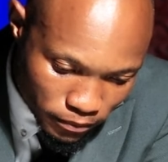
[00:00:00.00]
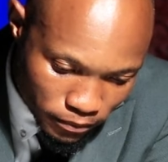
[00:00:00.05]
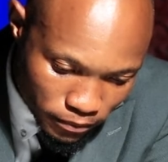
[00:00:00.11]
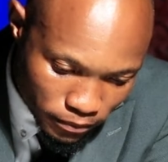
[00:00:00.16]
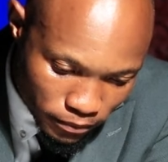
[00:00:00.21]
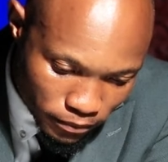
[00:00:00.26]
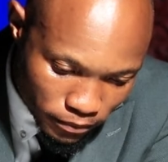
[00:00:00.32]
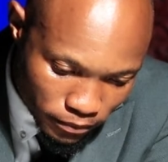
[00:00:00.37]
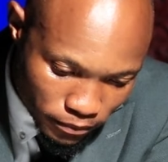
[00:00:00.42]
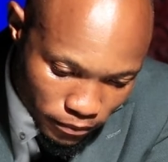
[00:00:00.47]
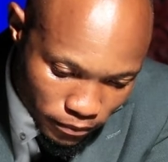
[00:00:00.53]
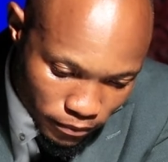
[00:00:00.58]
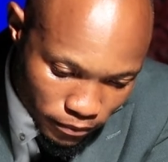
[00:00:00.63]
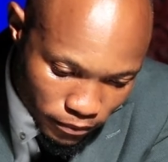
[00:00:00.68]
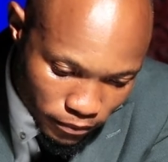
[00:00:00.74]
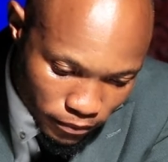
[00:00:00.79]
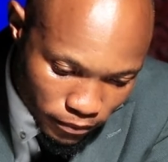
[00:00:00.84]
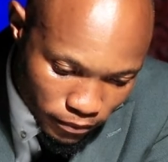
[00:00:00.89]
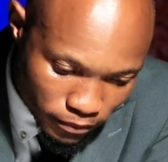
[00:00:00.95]

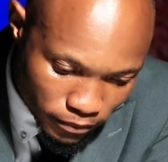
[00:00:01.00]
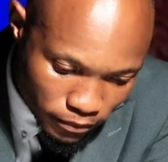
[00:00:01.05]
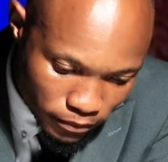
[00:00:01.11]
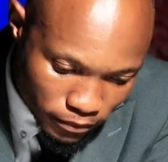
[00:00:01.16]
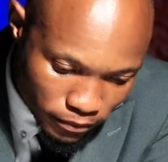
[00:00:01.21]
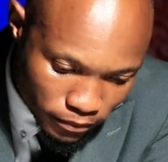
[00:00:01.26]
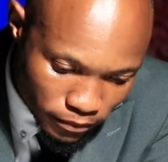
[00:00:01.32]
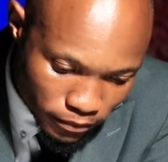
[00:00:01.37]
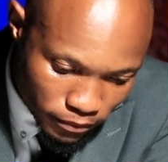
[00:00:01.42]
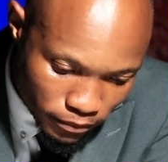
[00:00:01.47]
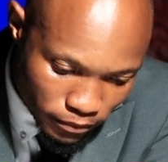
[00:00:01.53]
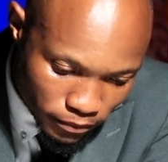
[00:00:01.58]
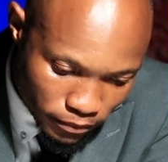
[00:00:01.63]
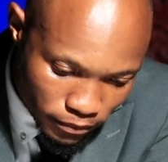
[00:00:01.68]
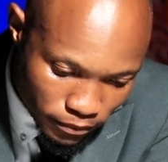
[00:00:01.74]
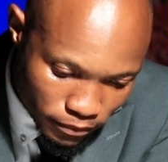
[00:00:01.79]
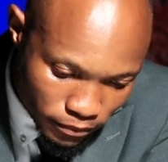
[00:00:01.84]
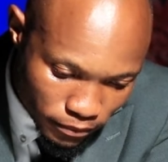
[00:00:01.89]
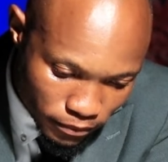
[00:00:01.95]

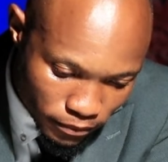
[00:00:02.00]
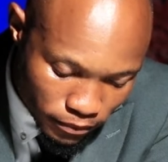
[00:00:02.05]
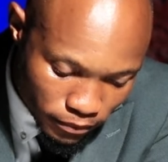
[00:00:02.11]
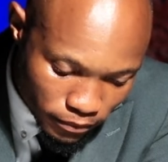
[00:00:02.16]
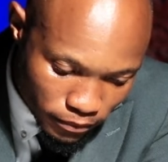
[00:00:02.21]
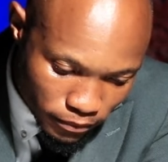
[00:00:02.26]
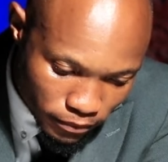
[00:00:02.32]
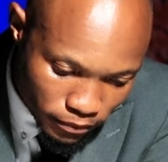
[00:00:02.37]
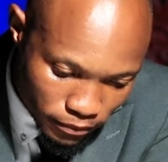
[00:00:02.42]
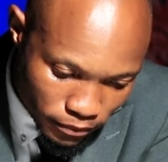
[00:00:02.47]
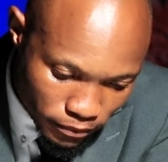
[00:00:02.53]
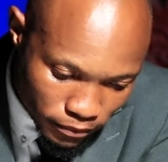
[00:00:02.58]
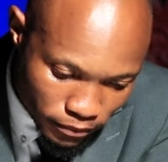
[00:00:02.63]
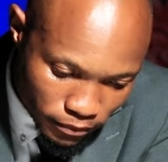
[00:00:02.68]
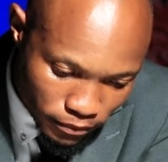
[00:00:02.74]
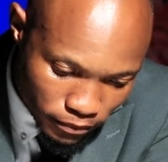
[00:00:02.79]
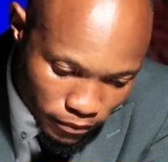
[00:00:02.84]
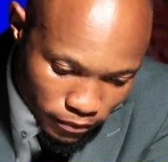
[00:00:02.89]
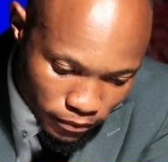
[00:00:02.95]

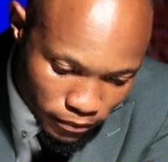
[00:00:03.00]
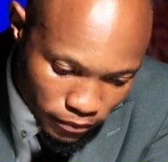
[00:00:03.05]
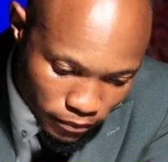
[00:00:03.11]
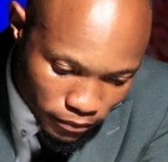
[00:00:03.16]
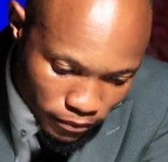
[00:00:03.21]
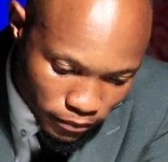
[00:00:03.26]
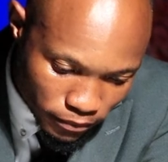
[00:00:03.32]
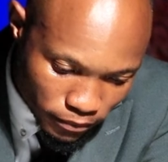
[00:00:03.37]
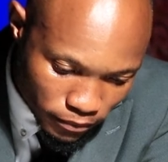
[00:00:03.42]
Nobody speaks.